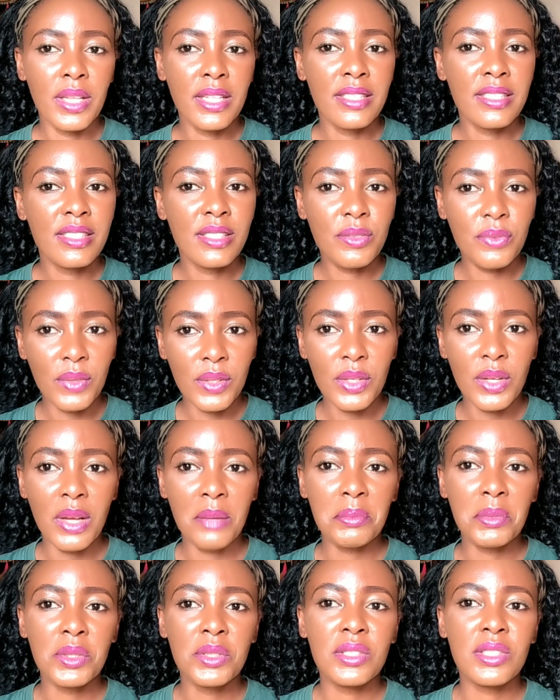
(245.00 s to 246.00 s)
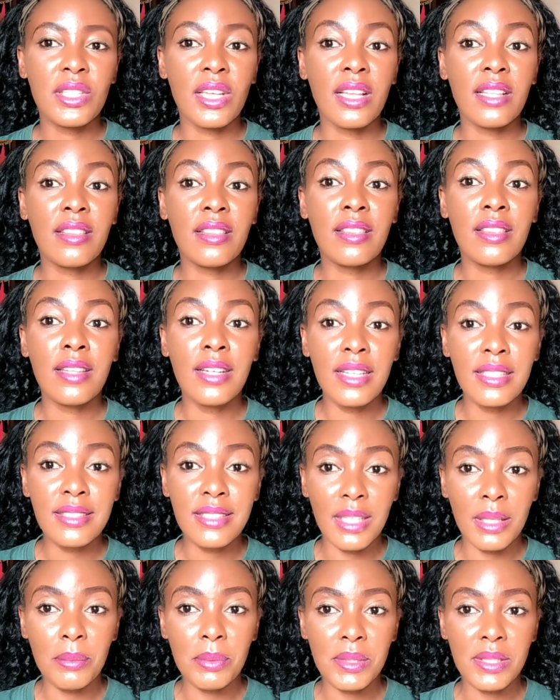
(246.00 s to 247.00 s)
in this video, I'm going to share 3
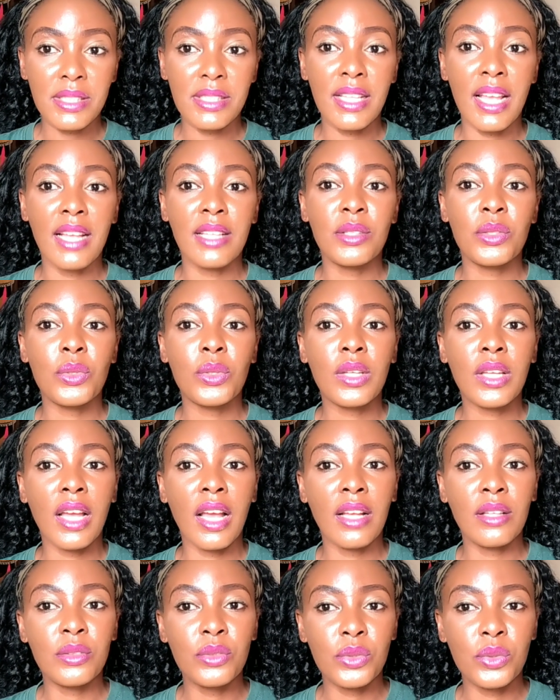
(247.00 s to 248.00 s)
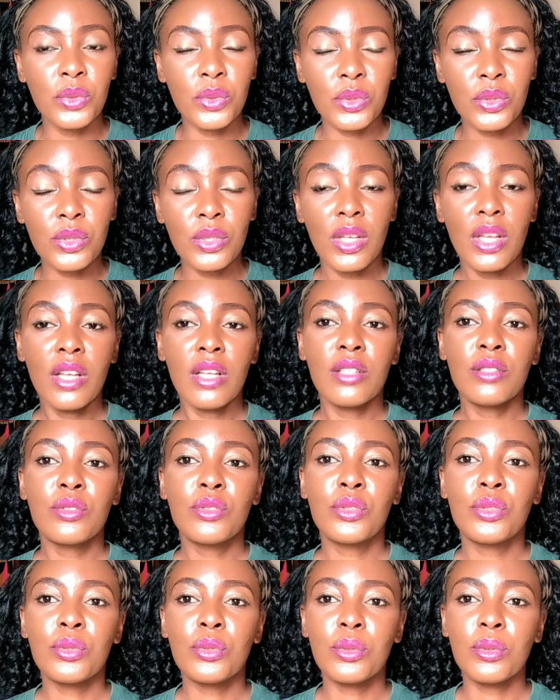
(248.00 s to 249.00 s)
tips that you can use
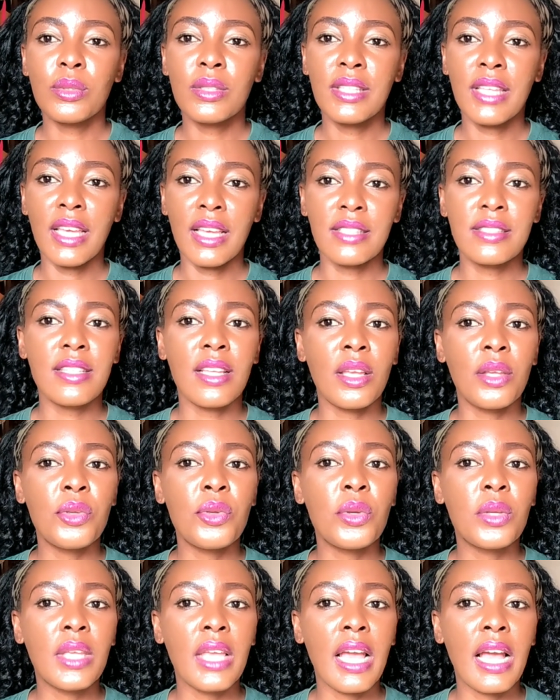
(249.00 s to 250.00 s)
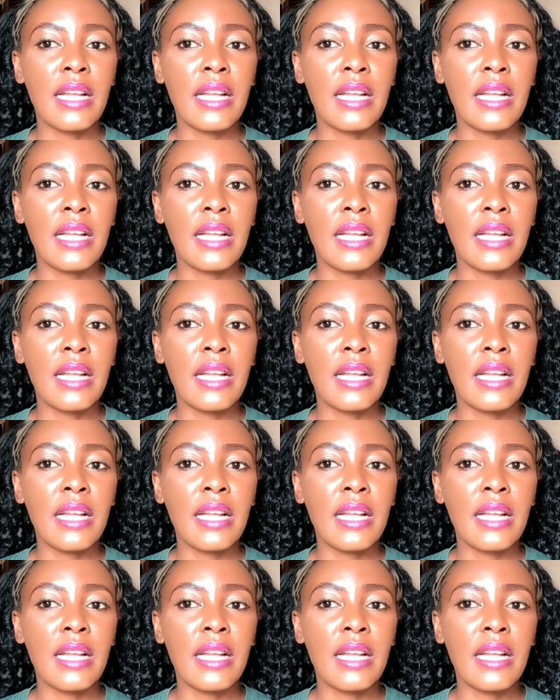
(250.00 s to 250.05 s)
to get a UK